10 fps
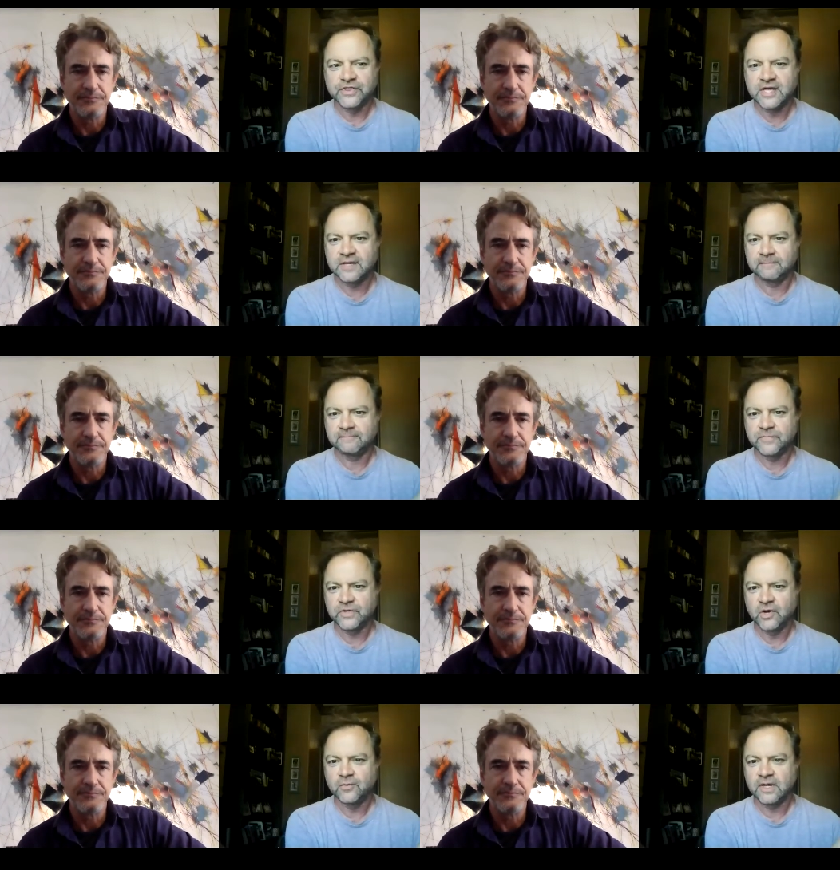Speaker 1: with
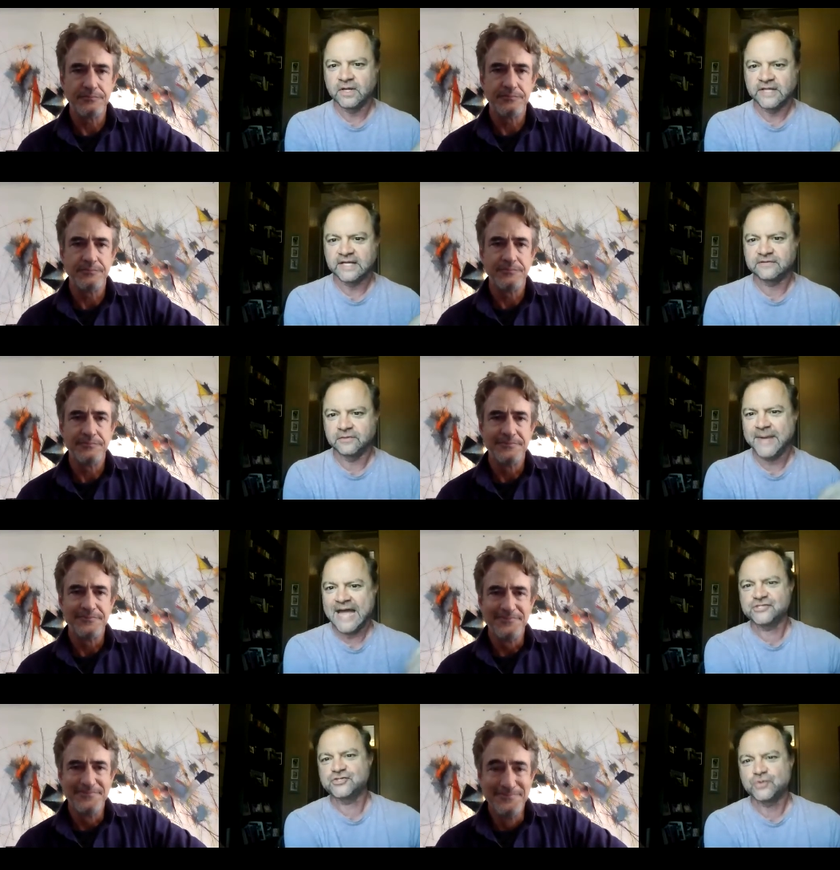him. You know, uh, like the
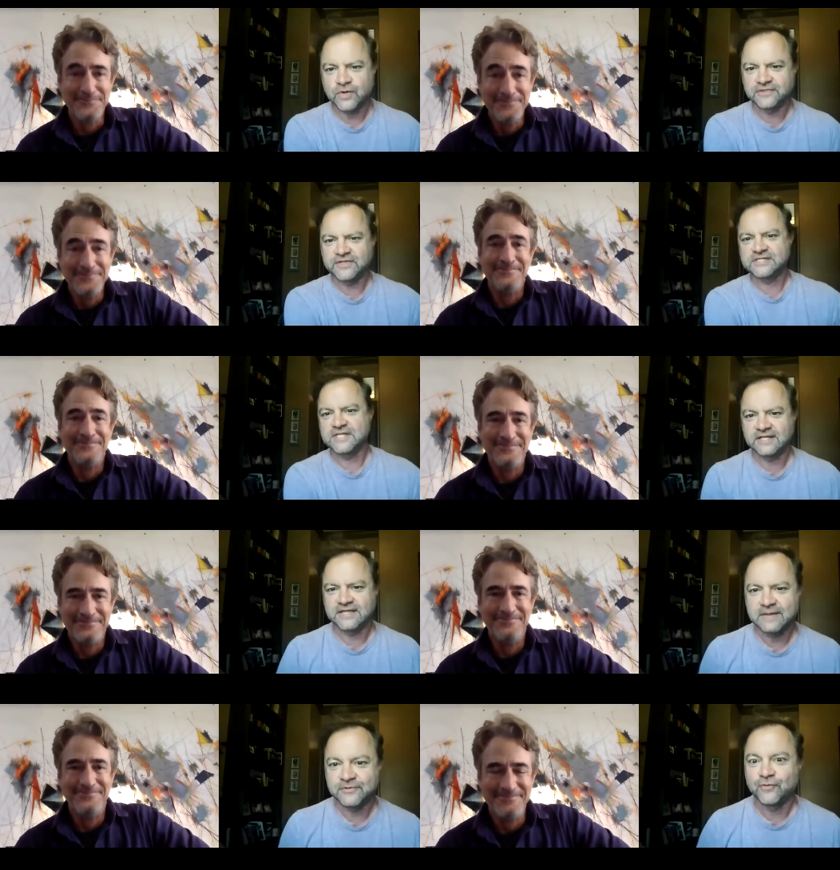backstory and things
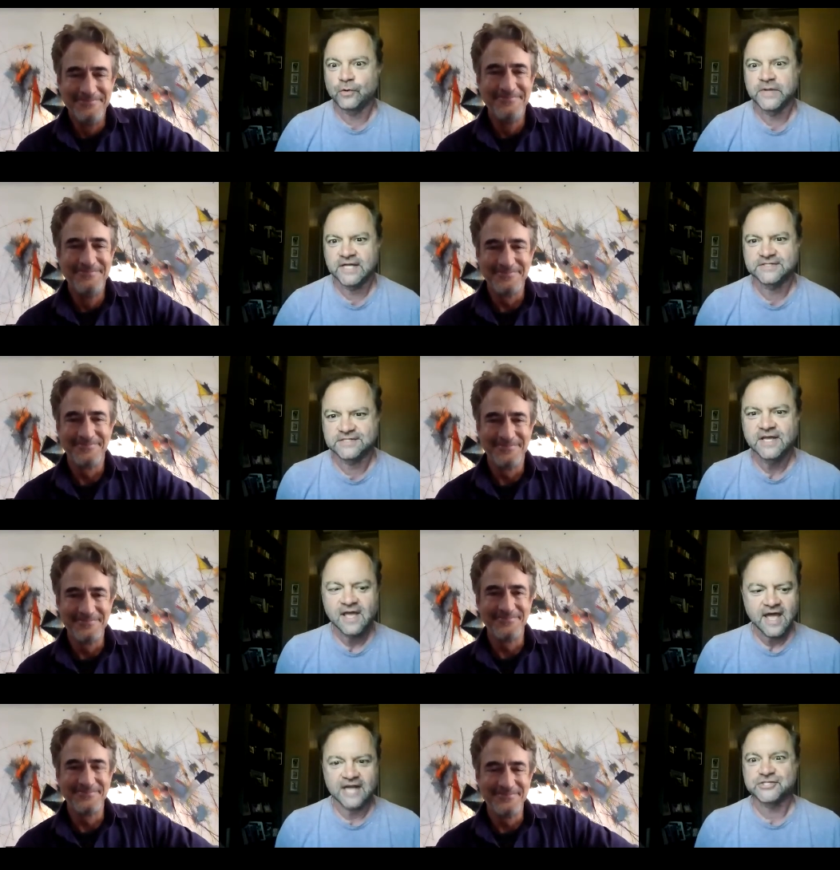like that before we get
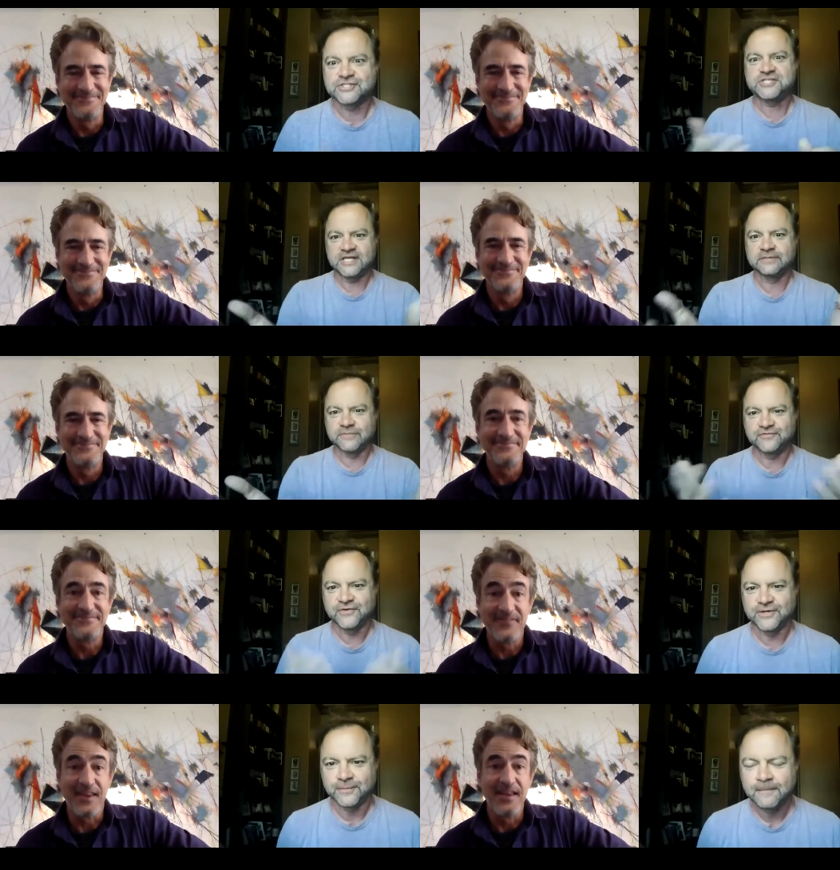to actually see him in
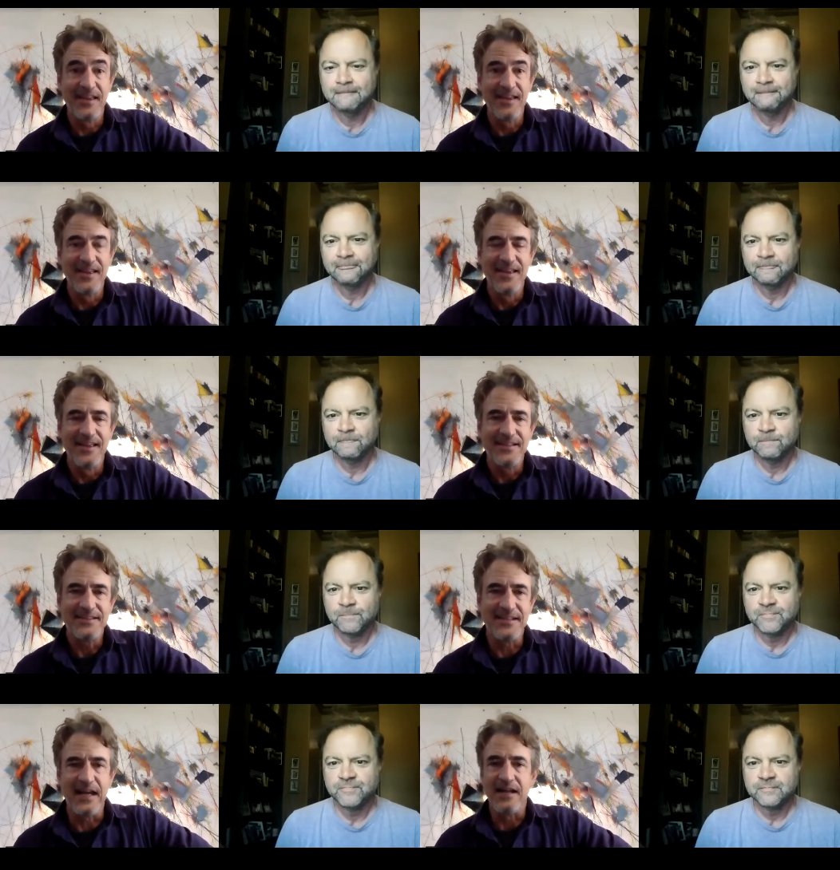the film.
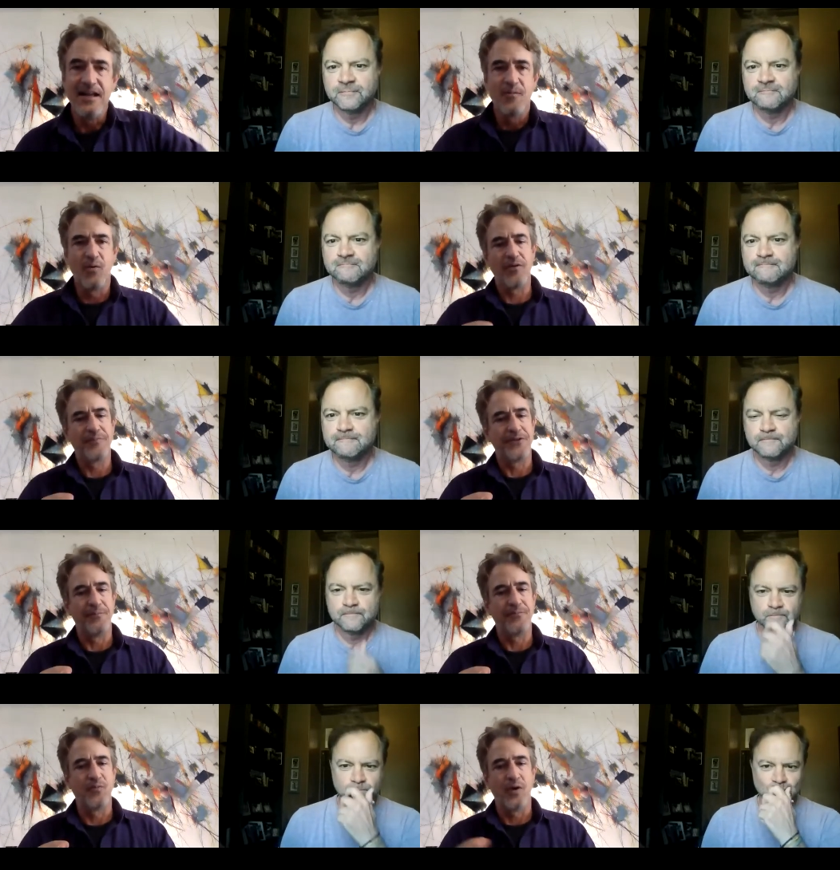
Speaker 2: Yeah, well,
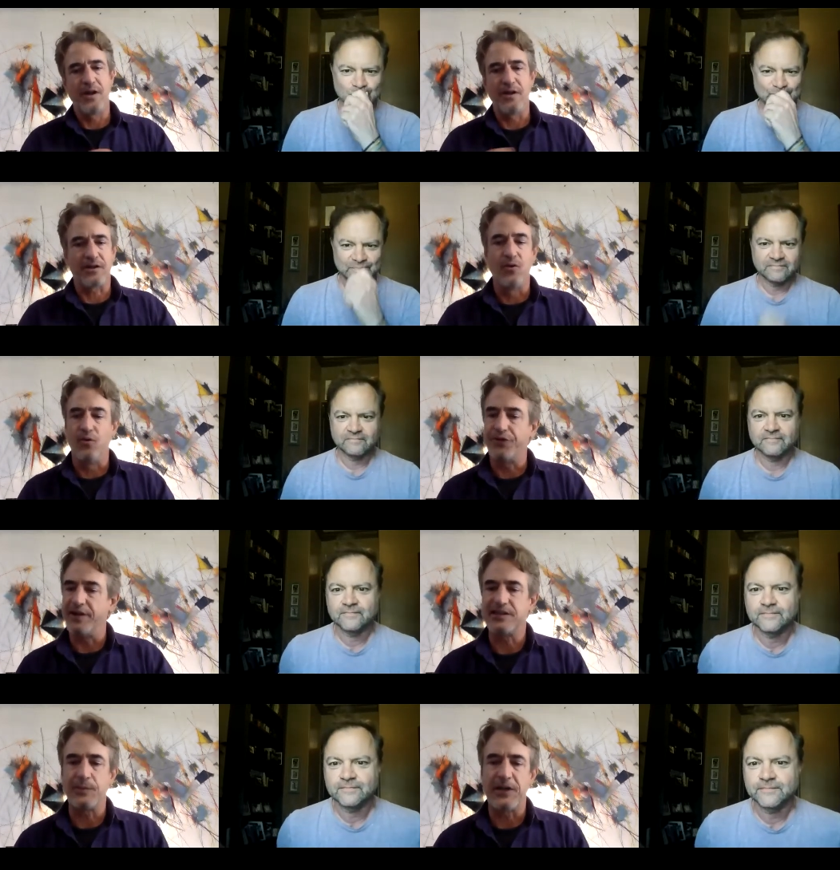the, one of the cool
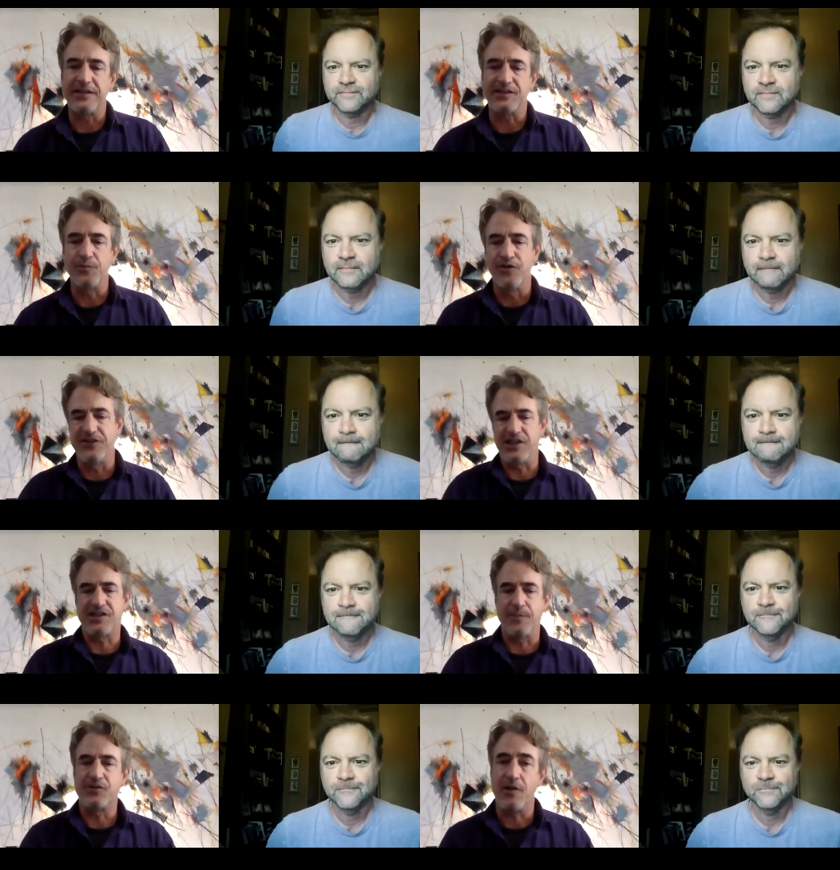things about this movie is it
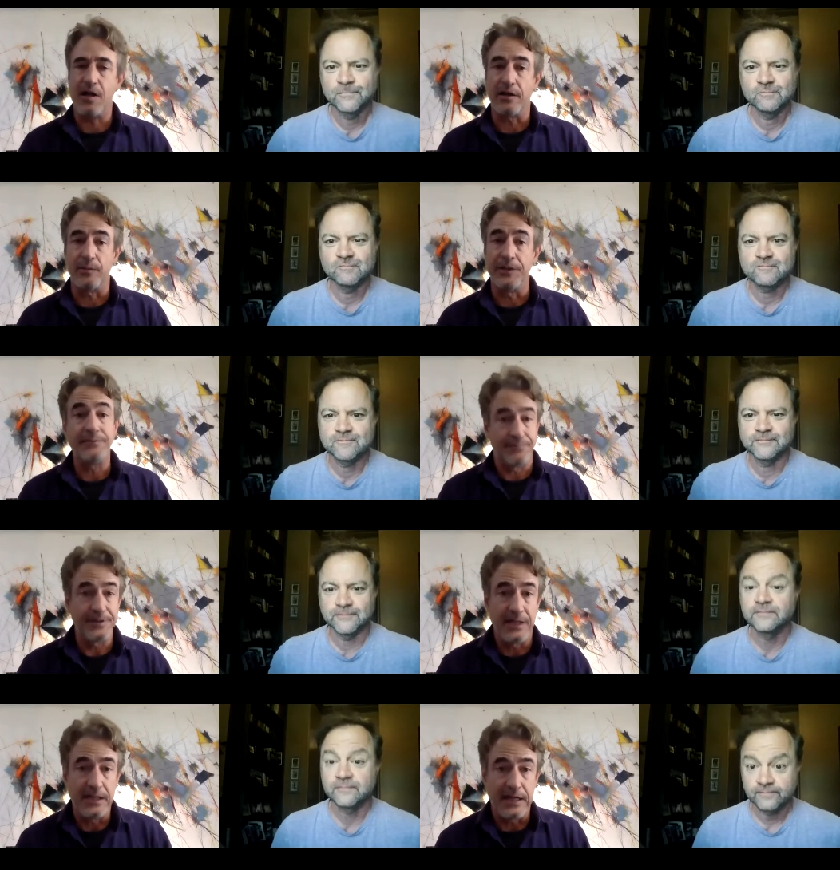jumps around a little bit
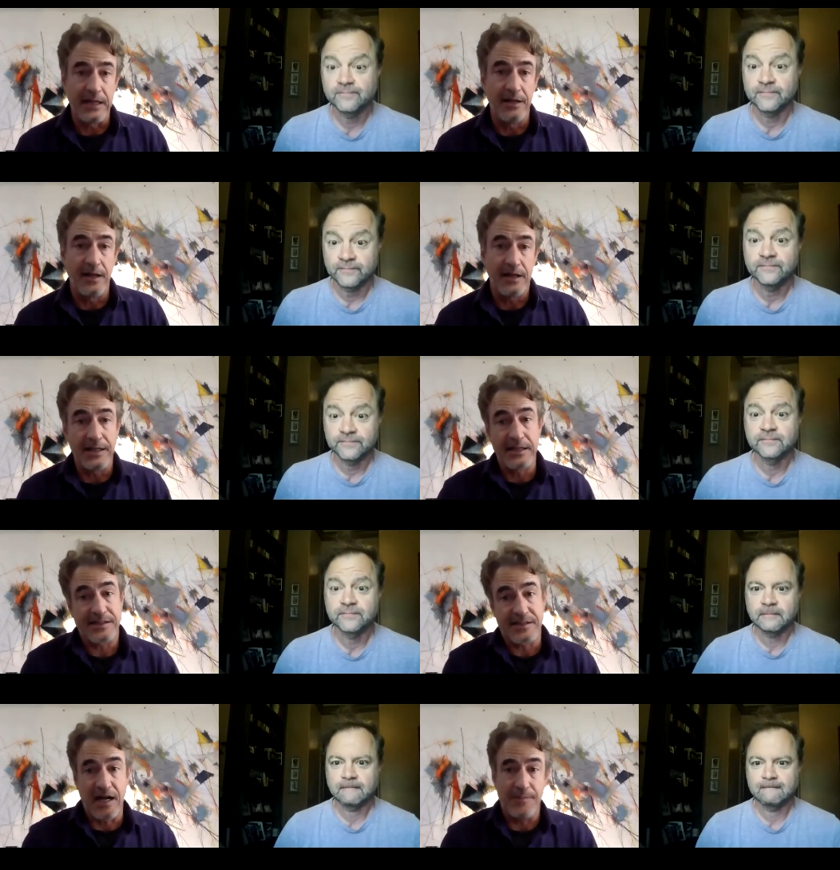in in uh, in
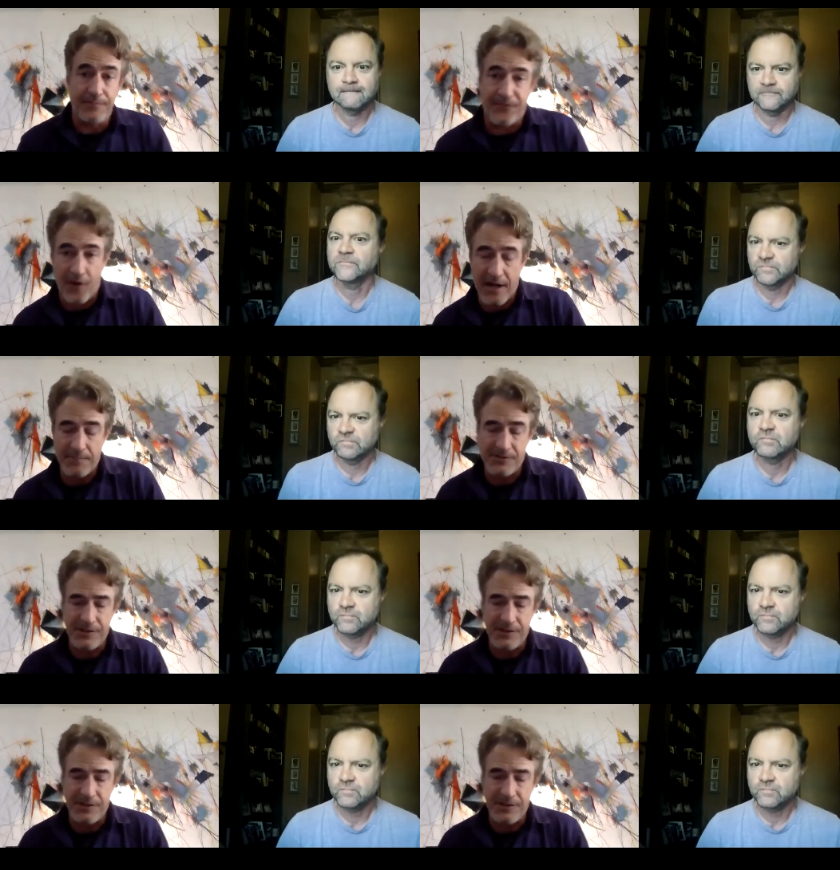its time frames,